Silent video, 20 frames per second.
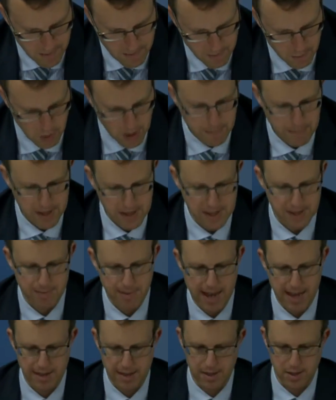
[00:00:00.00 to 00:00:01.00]
Weapons of
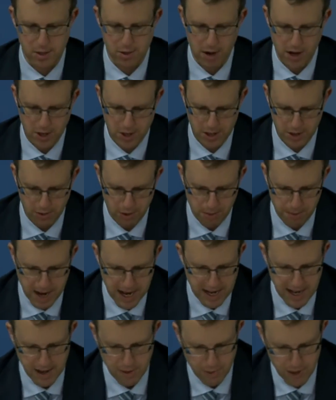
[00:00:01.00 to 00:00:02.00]
mass destruction
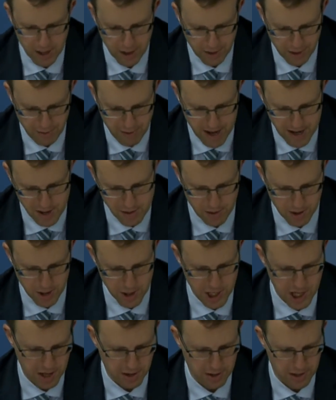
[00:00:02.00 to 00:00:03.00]
remain a real threat to our
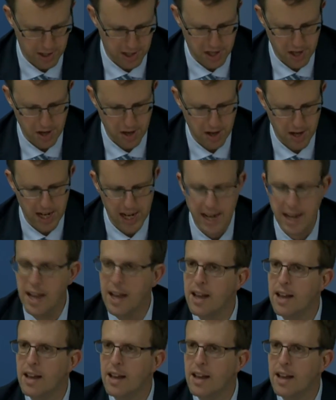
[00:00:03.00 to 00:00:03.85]
shared security.